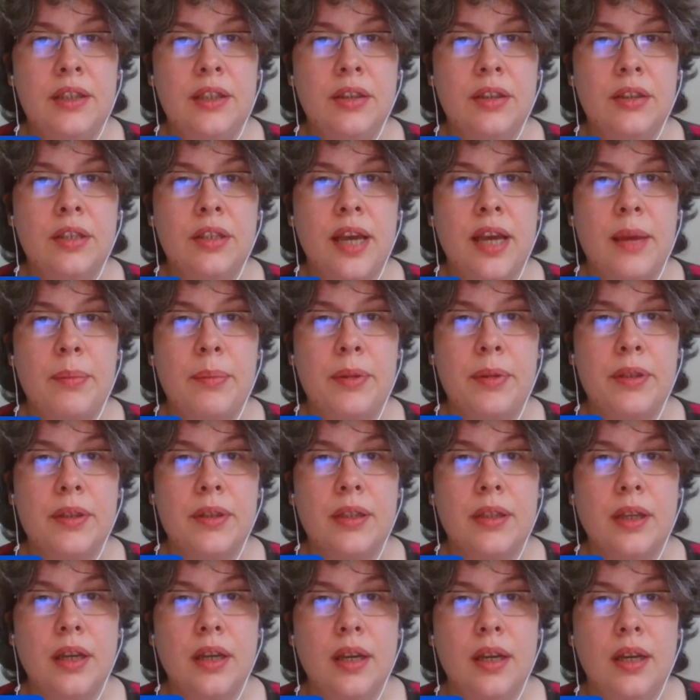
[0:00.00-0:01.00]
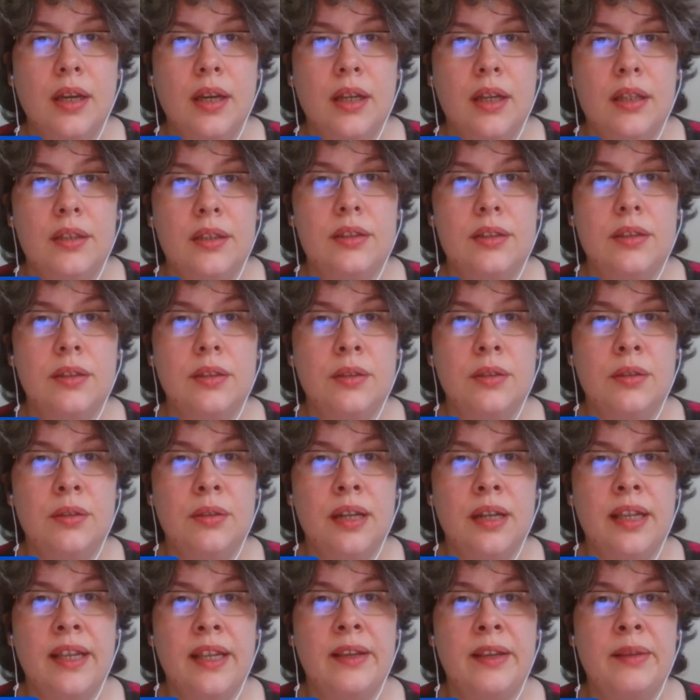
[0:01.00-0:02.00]
not happen.
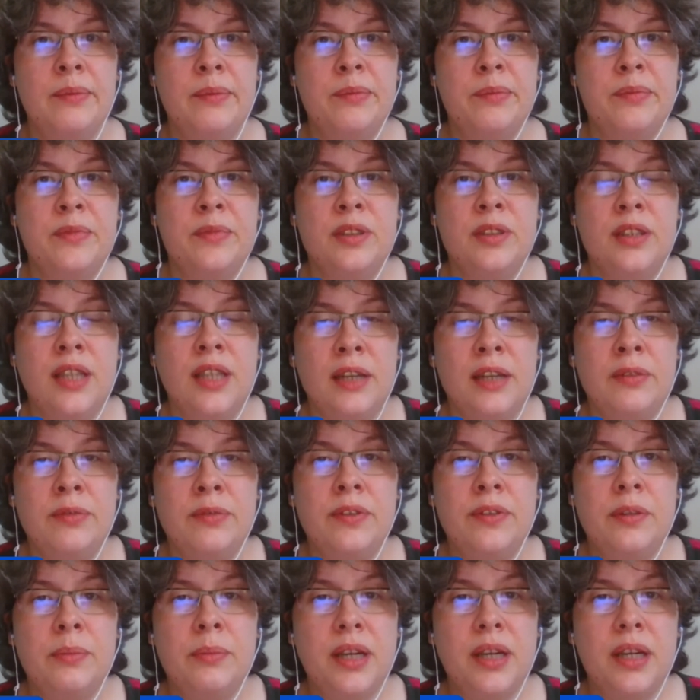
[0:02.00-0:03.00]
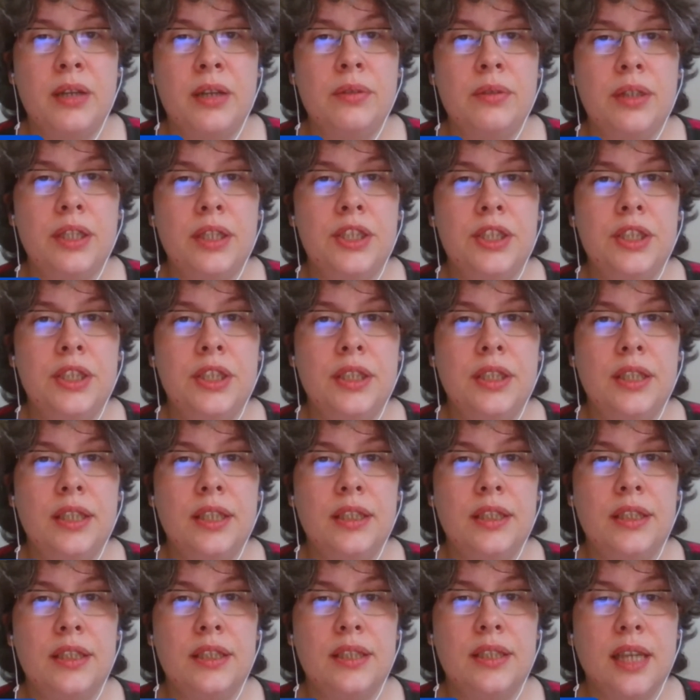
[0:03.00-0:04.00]
So therefore my question
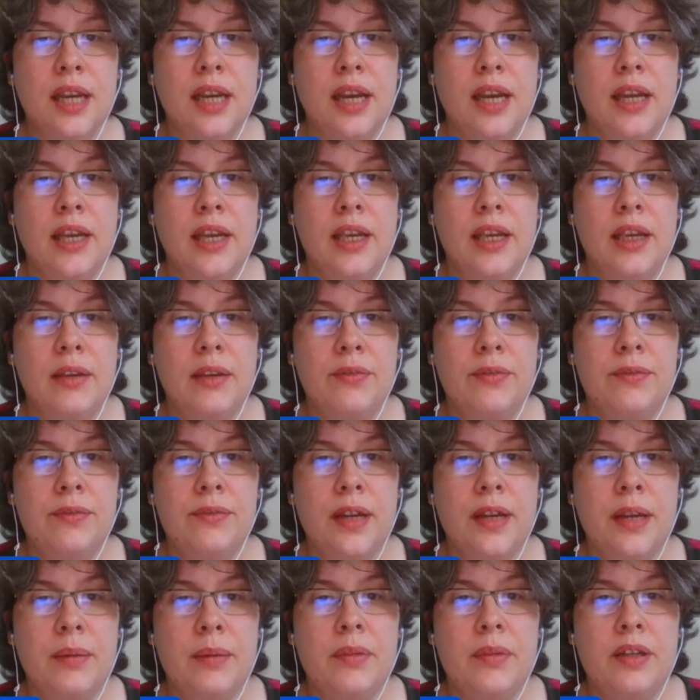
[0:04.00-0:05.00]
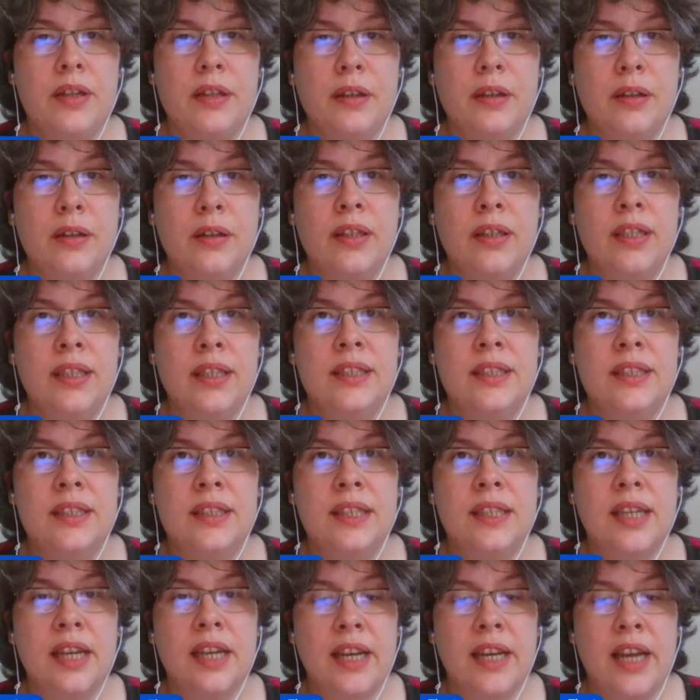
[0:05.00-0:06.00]
is, if VMRO
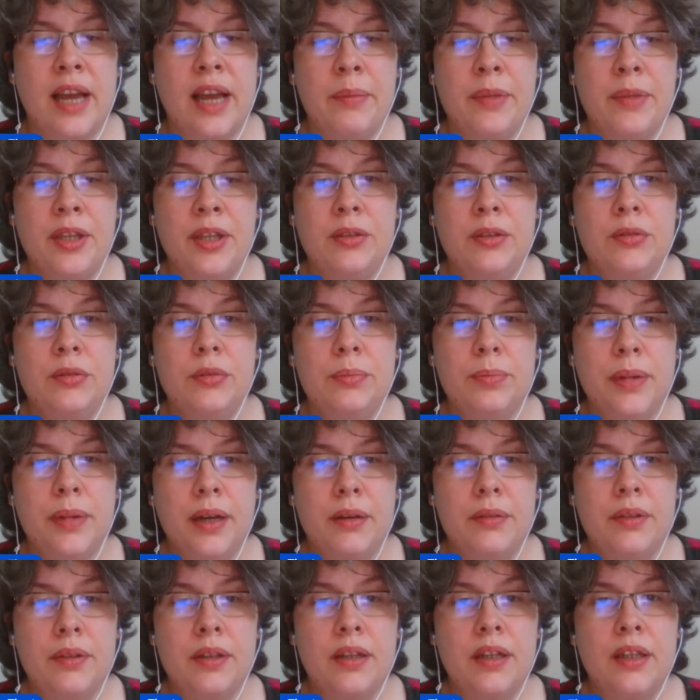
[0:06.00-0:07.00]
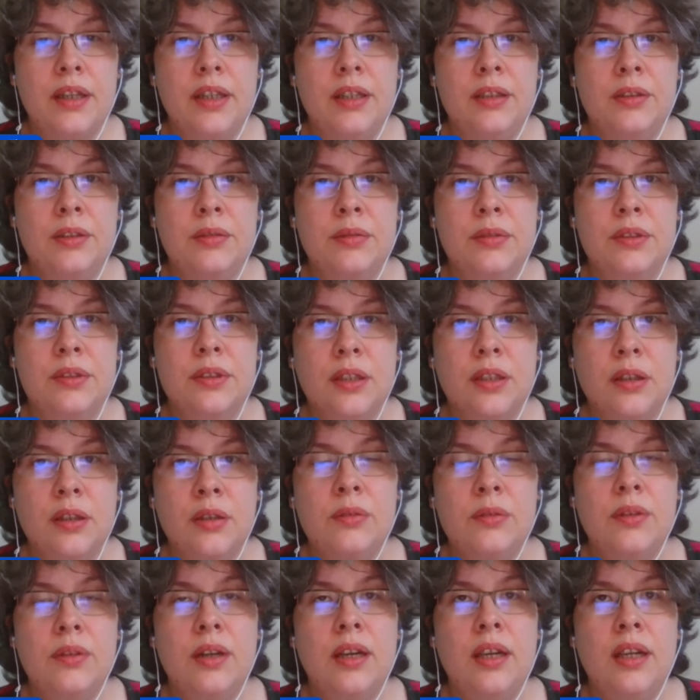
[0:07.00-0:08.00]
is coming to power into
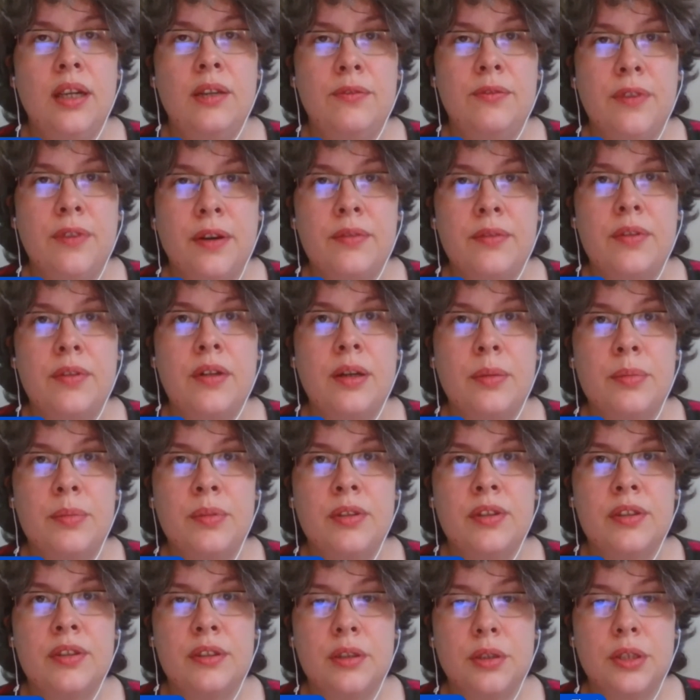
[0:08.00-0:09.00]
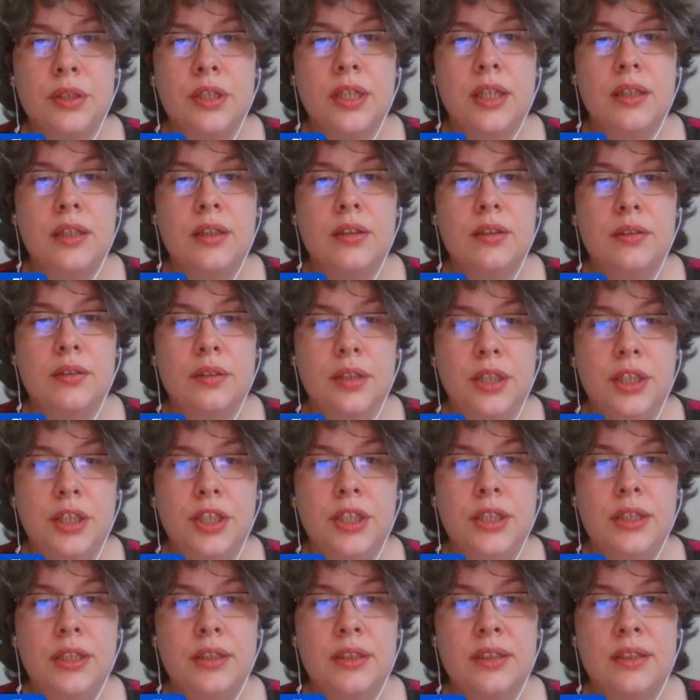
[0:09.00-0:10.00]
so unfavorable social
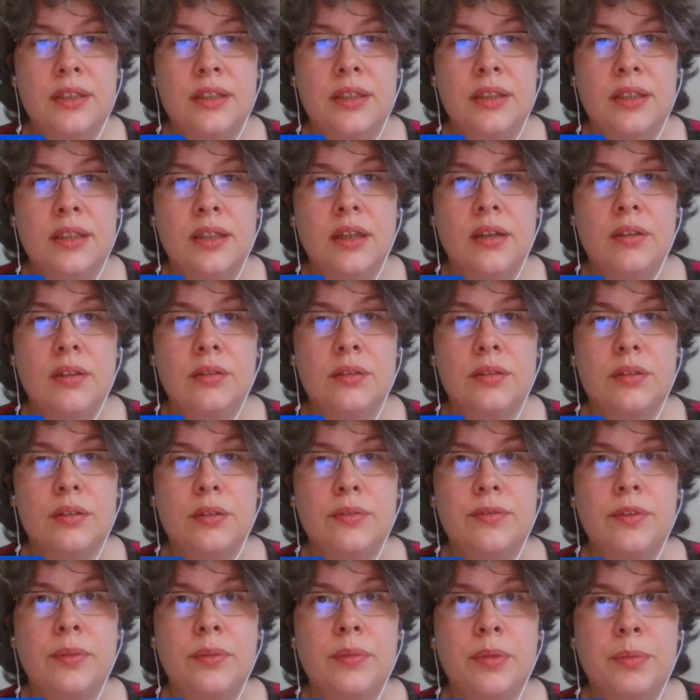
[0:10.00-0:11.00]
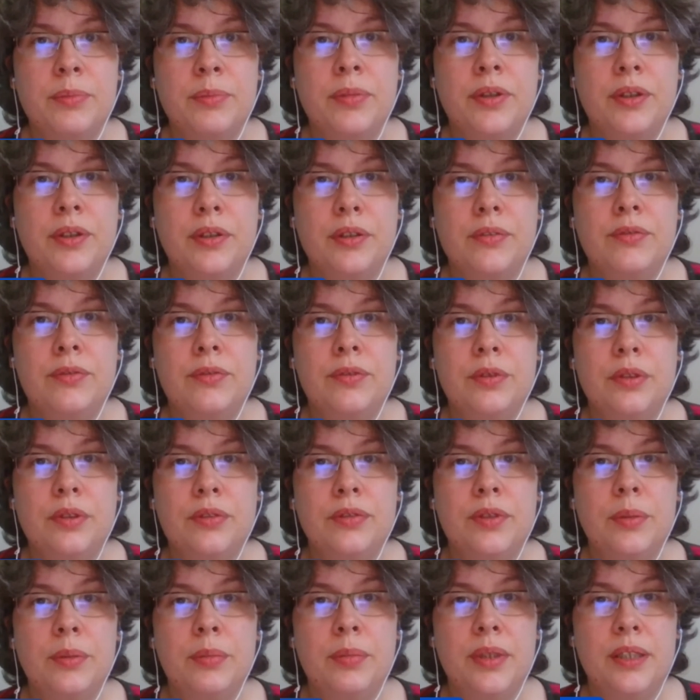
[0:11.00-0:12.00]
conditions, also from the point of view
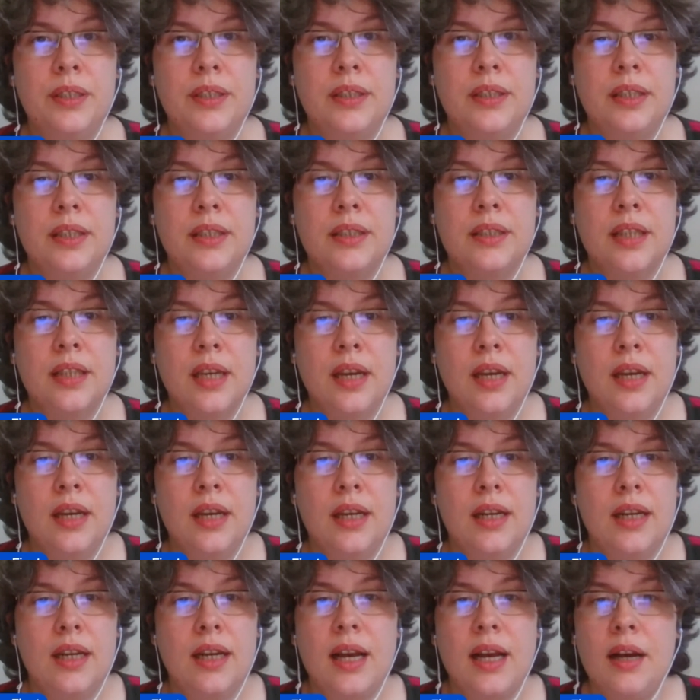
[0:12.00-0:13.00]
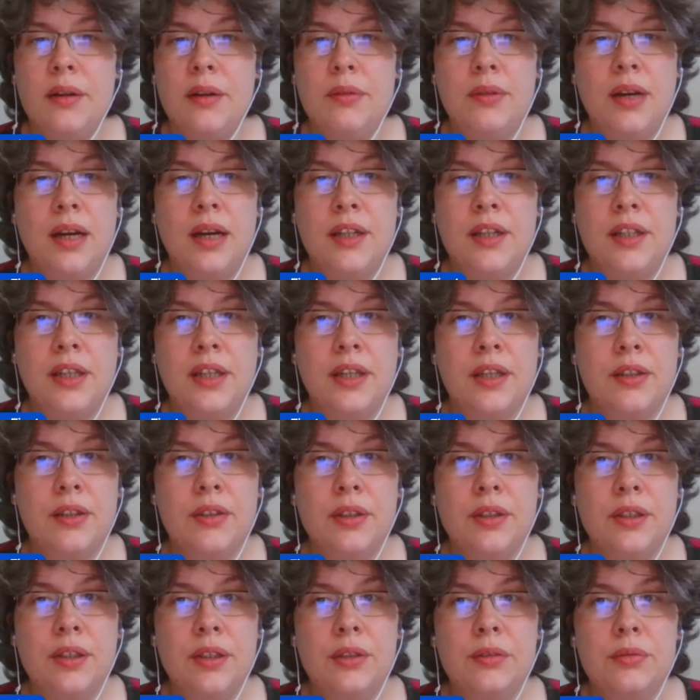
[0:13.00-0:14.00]
of the business, how are they
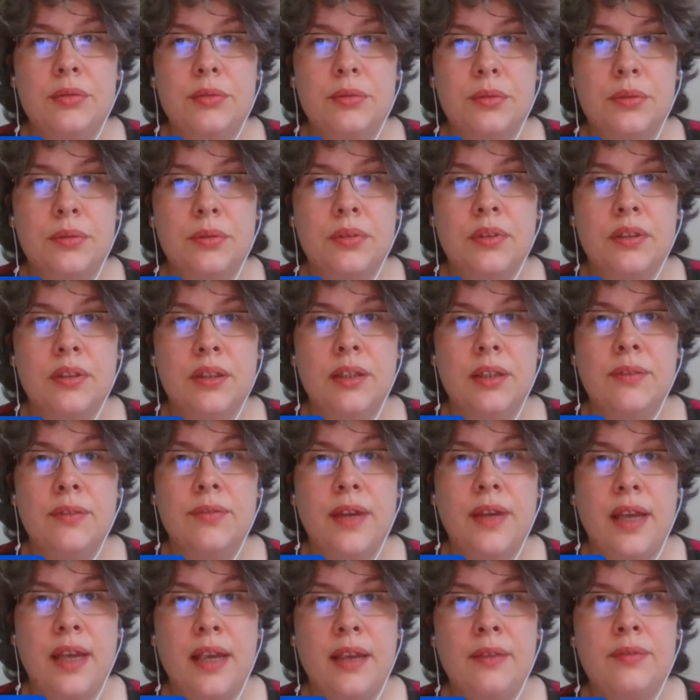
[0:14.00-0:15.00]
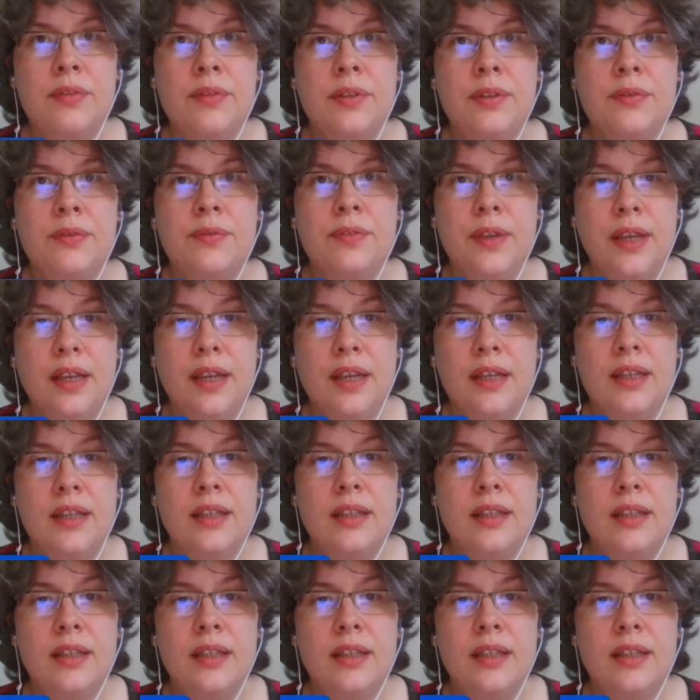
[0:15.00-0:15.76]
going to rule if everything